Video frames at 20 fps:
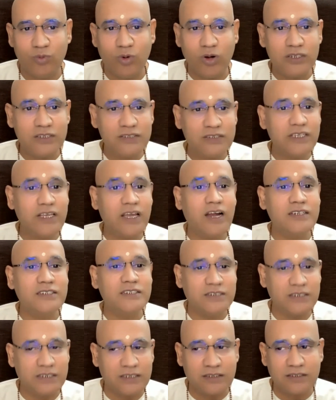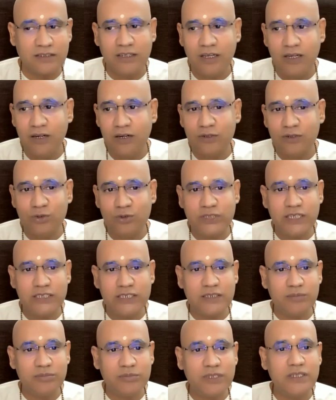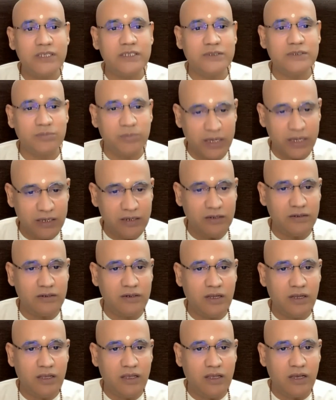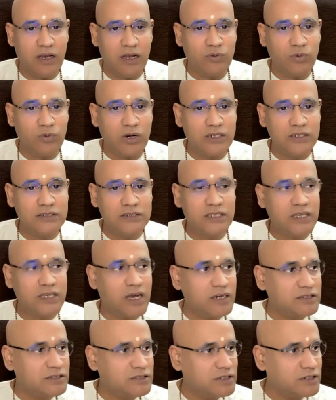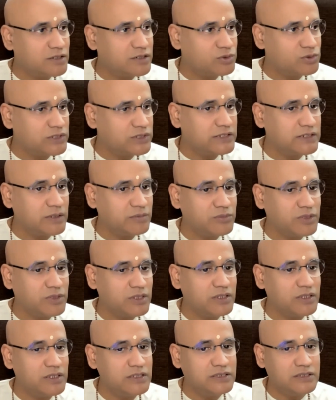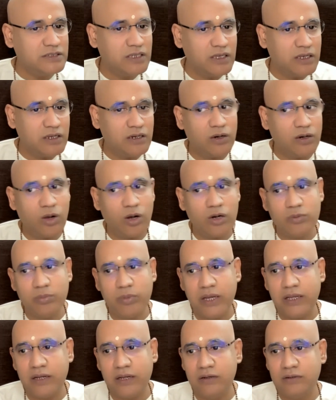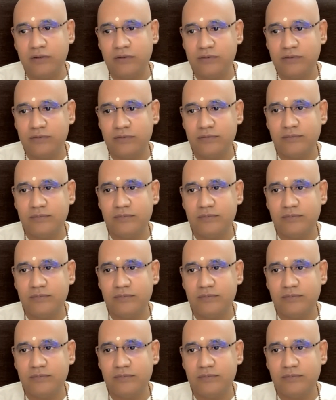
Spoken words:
What is the yardstick to say something is mine? And what is the yardstick to say something is not mine?